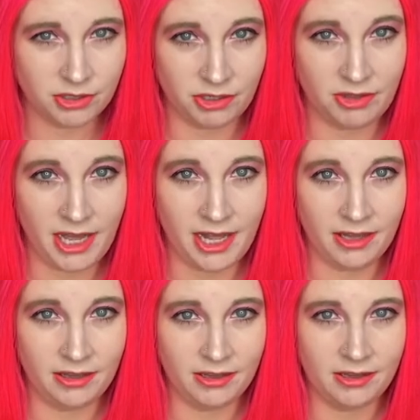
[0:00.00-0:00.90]
do that.
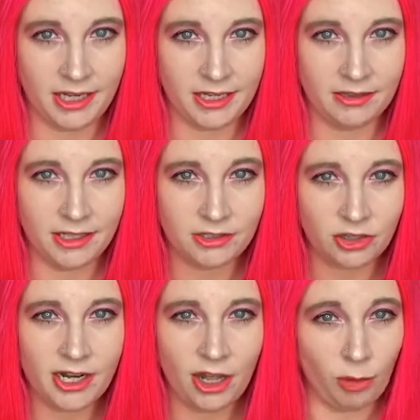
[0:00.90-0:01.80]
Like, let's
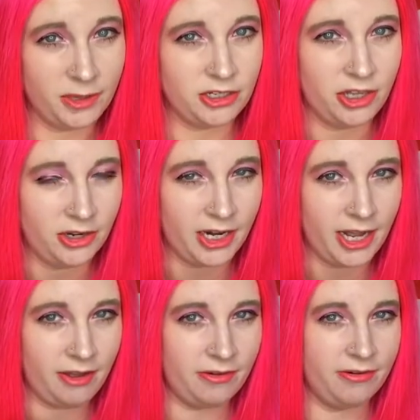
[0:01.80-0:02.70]
try to help each other
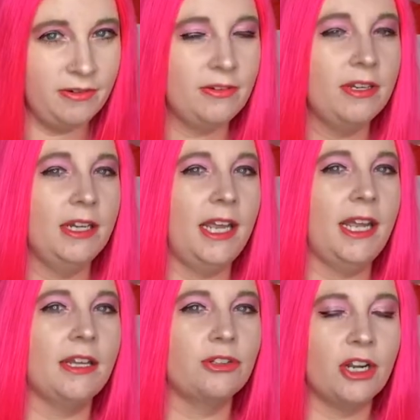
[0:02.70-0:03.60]
out
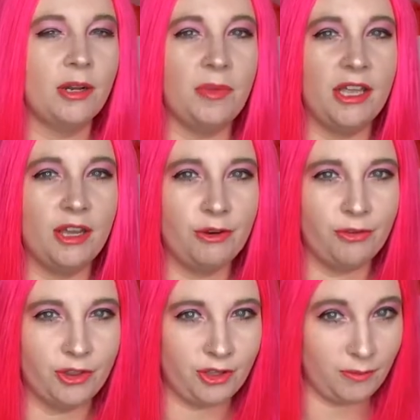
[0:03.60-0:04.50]
and try to be there for
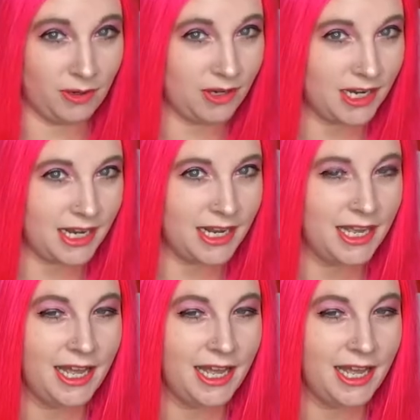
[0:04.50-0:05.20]
the community.